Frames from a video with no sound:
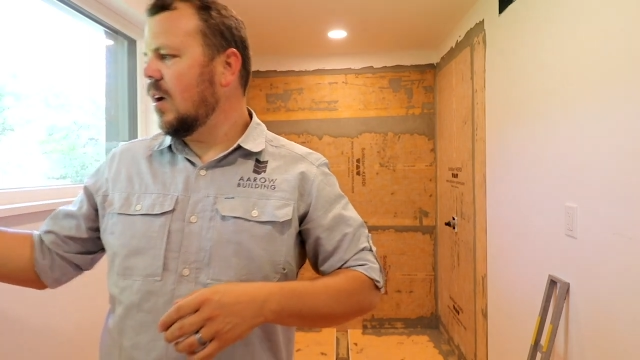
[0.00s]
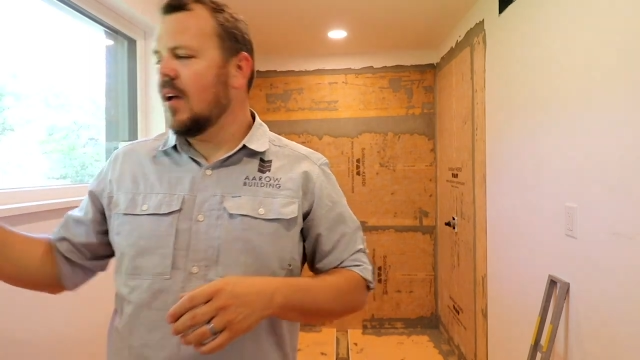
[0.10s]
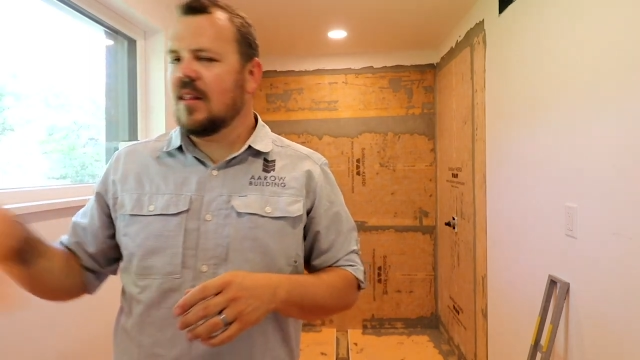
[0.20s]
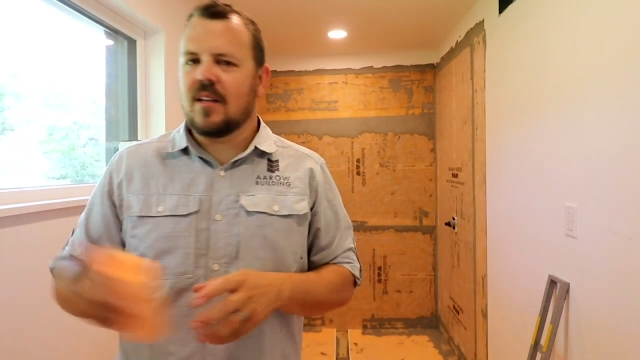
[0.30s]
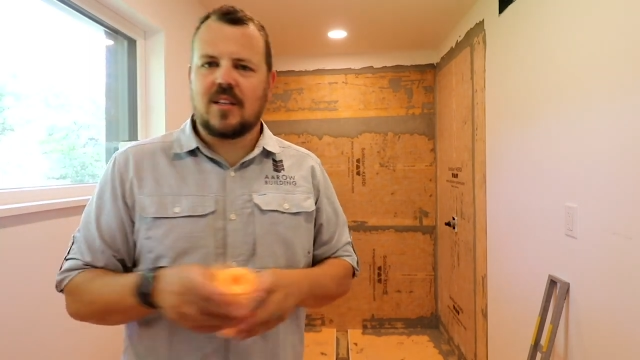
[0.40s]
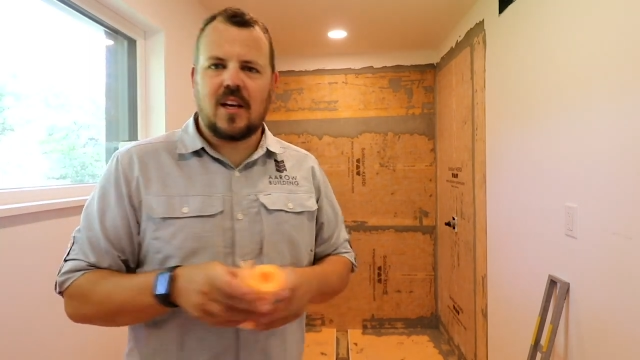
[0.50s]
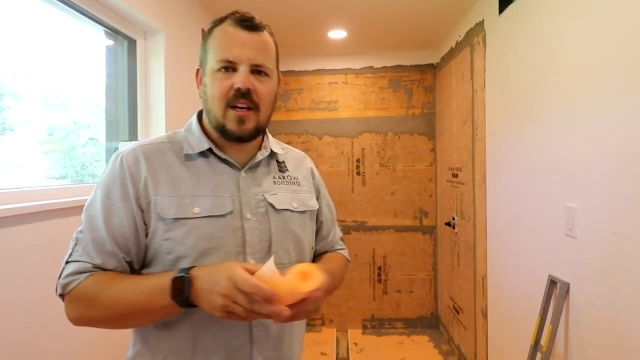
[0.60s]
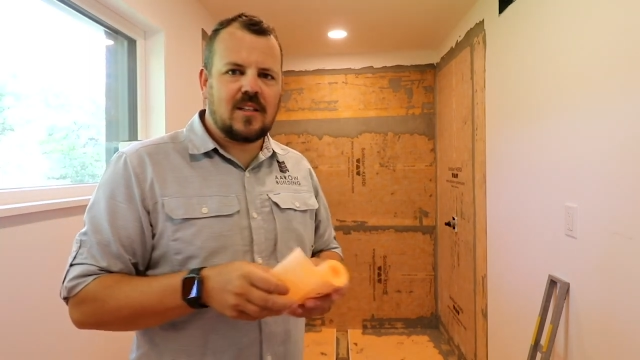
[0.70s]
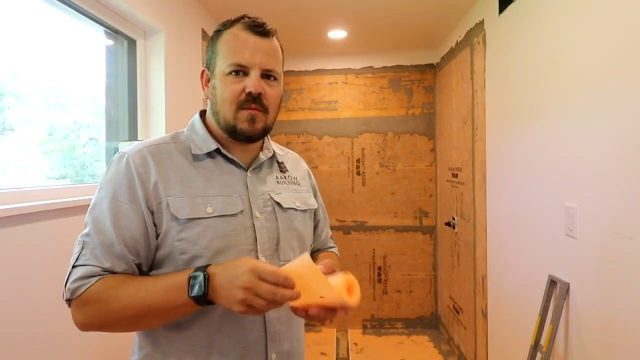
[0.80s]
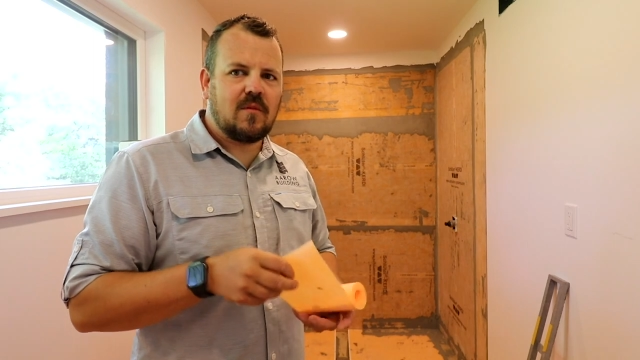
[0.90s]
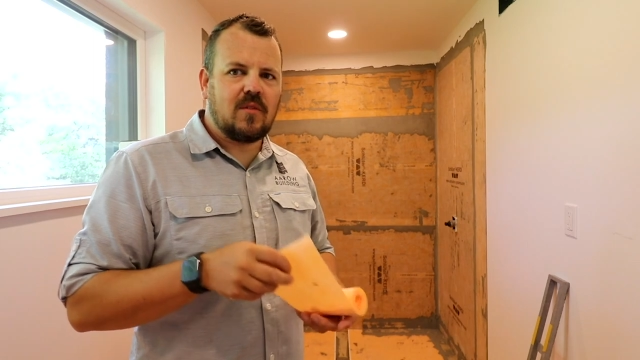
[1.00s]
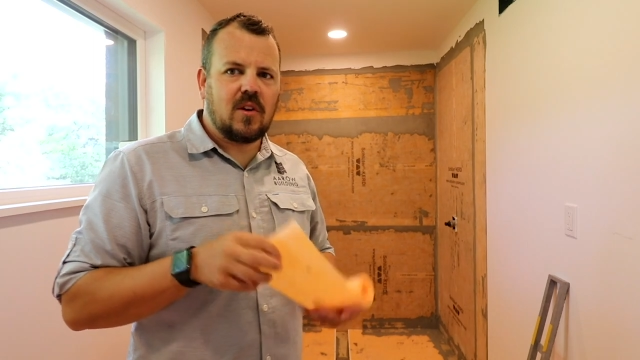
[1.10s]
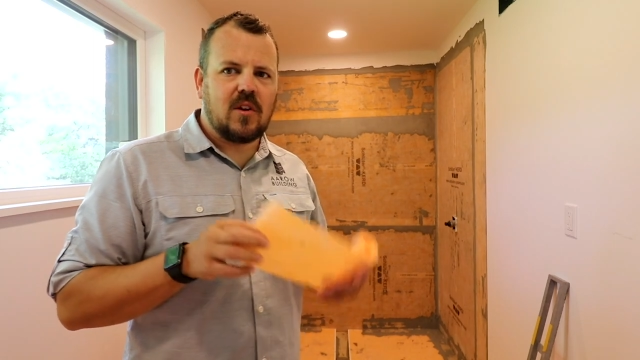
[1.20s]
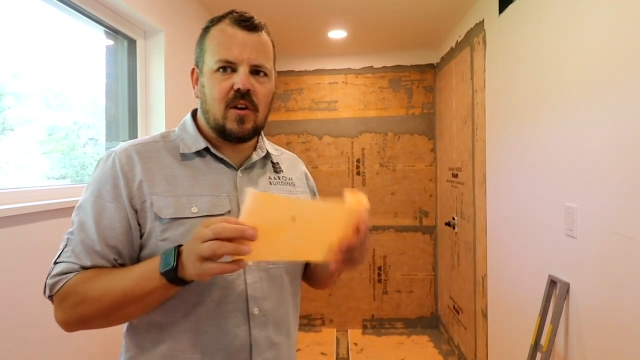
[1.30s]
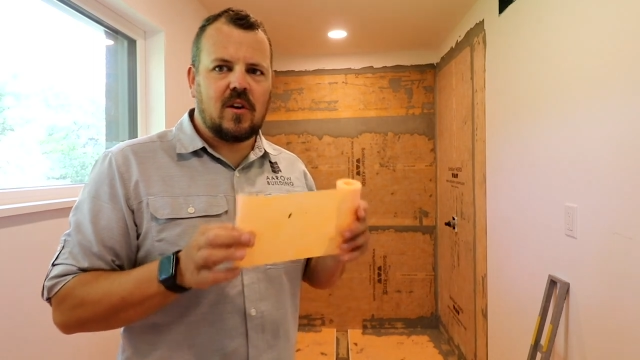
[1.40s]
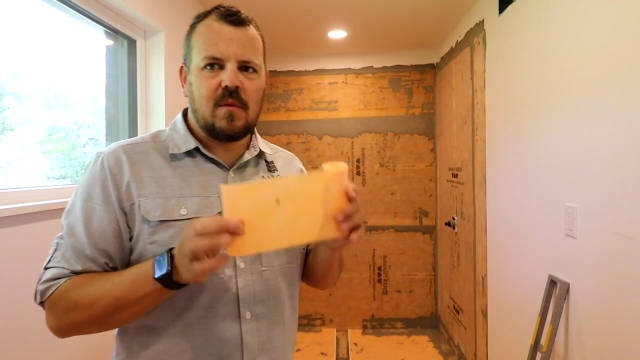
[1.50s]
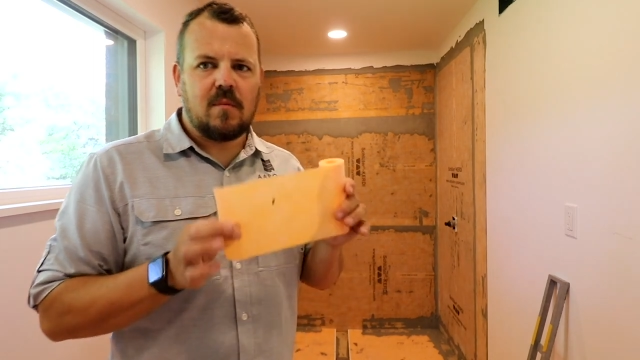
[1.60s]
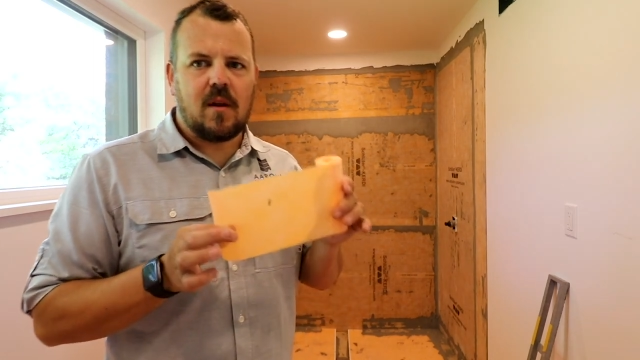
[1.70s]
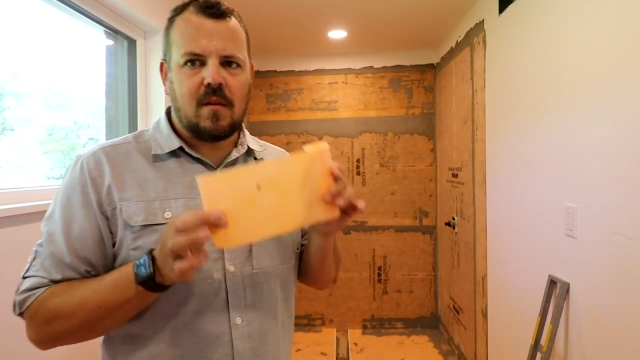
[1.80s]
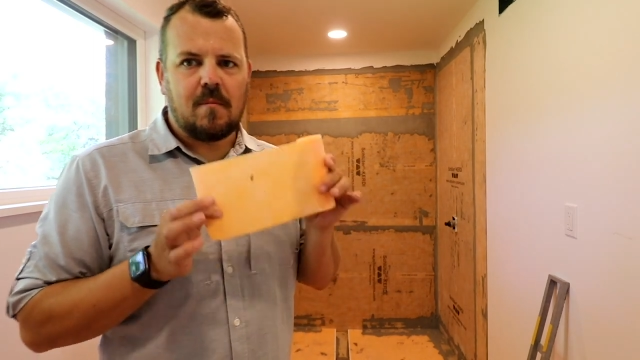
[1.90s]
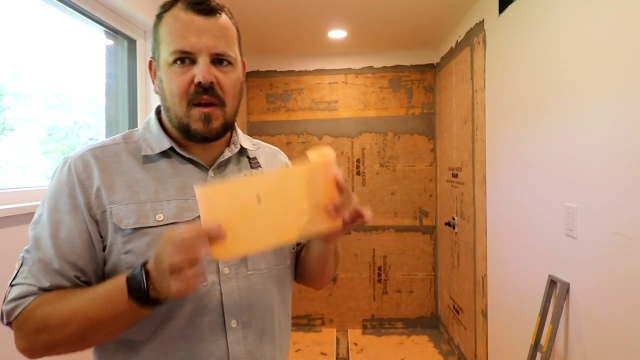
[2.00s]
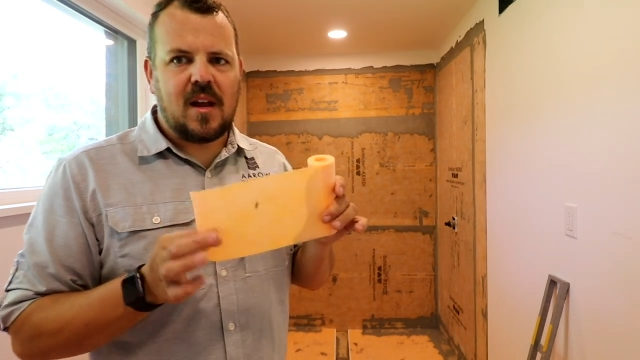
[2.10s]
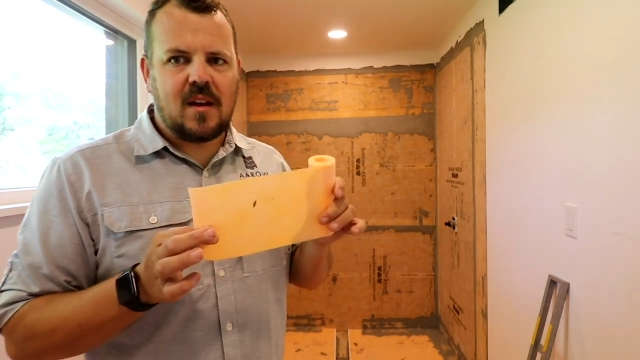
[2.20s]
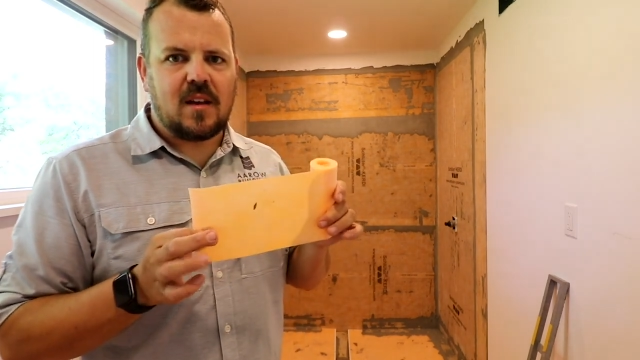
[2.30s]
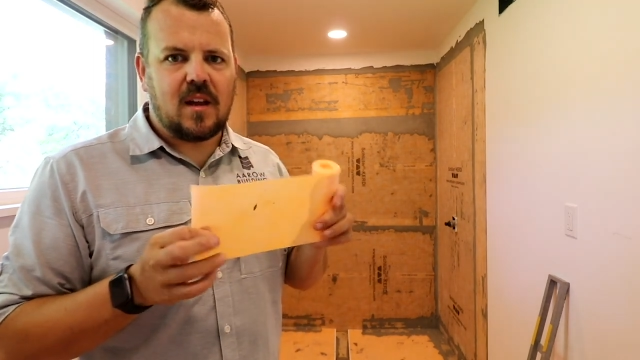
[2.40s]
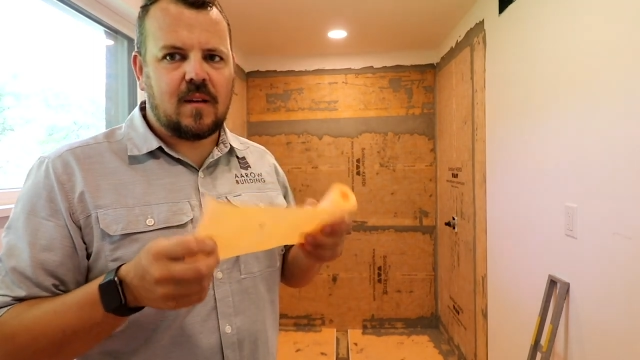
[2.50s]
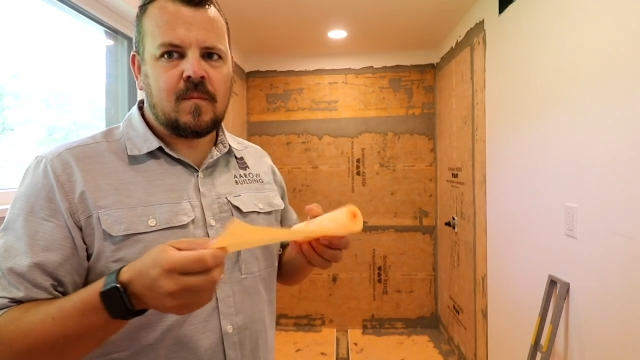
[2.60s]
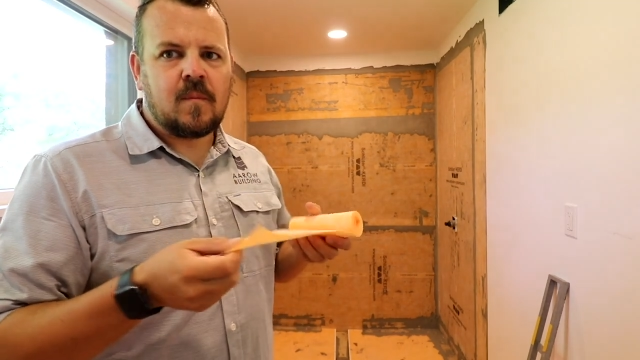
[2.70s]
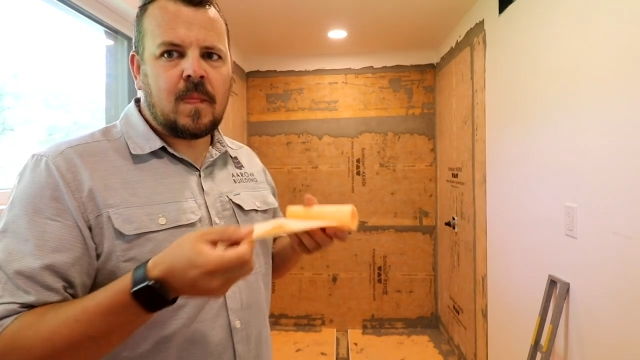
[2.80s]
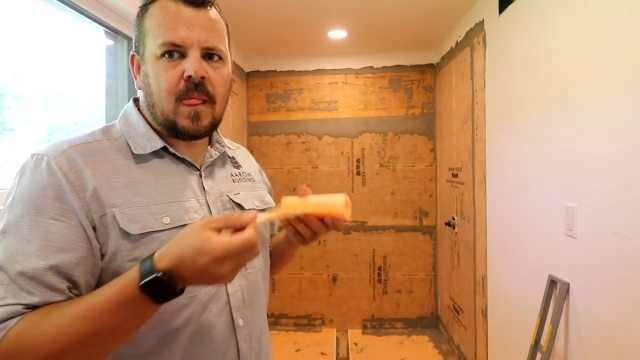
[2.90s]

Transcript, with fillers: and then take some of their Kerdi membrane banding,